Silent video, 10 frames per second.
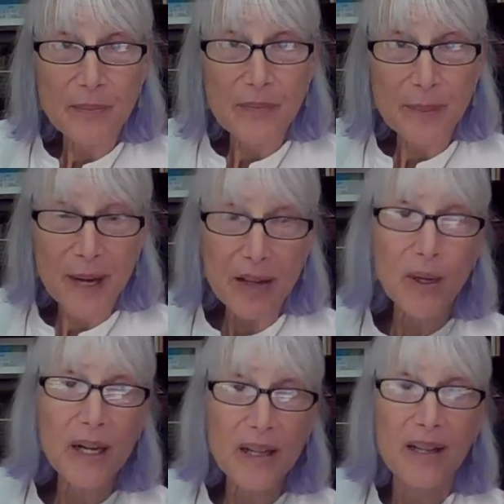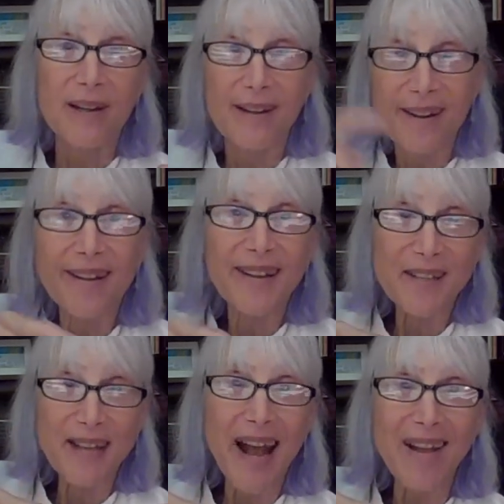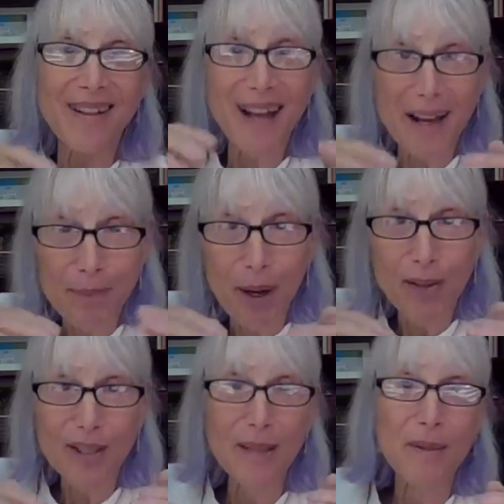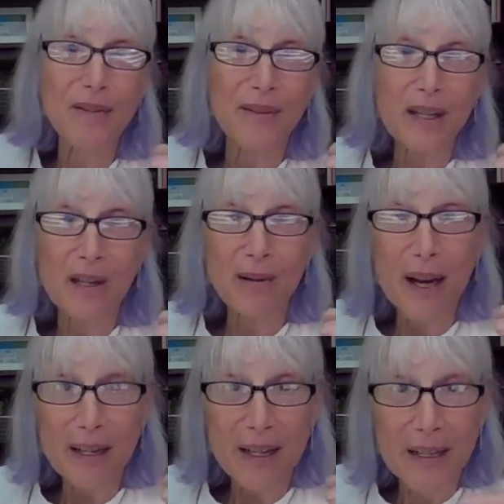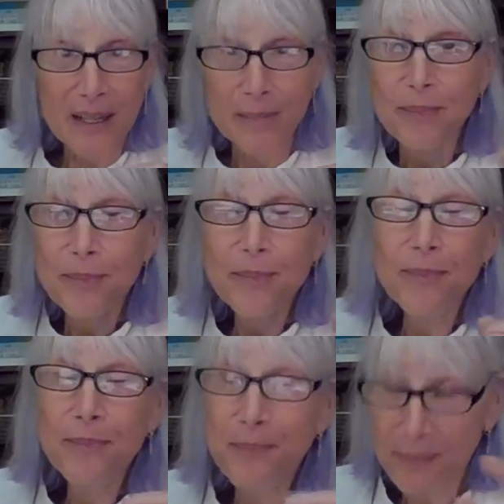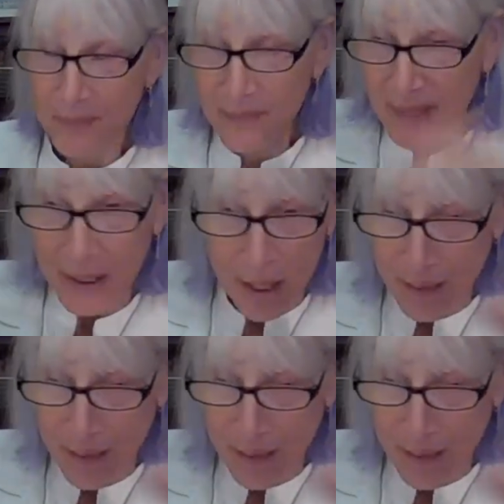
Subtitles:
By the way, the salad had balsamic vinaigrette in it, a lot